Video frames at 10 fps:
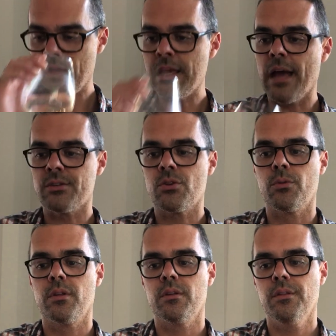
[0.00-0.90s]
Yeah, so
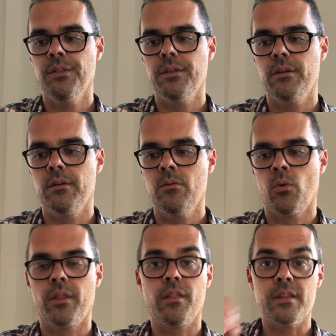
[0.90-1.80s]
the
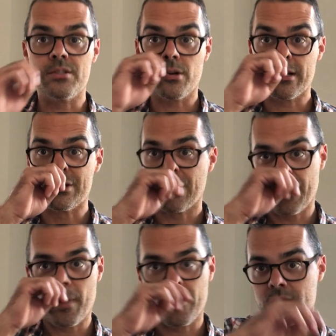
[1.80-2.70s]
one of the things you're
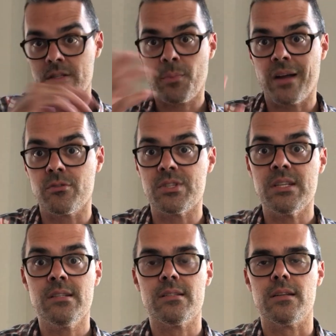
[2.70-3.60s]
concerned about is
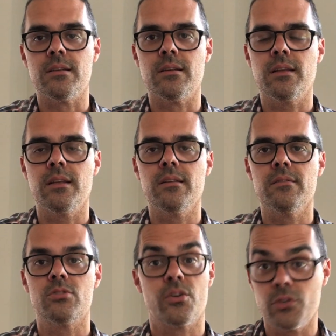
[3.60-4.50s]
pyrazines
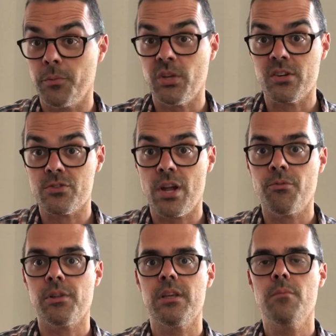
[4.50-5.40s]
in Sauvignon Blanc
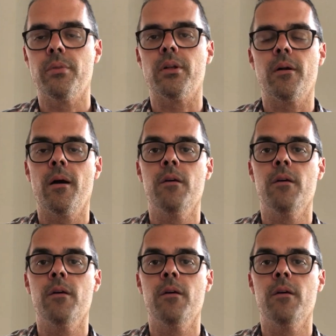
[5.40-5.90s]
generally, but